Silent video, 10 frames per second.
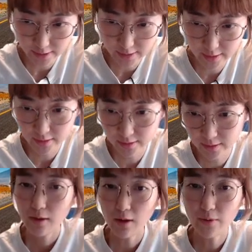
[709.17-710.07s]
this.
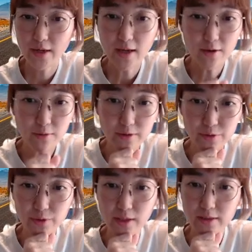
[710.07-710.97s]
Alright, how
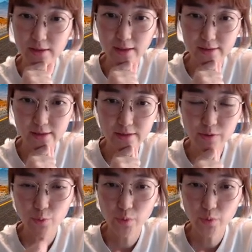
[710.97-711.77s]
was today's lesson?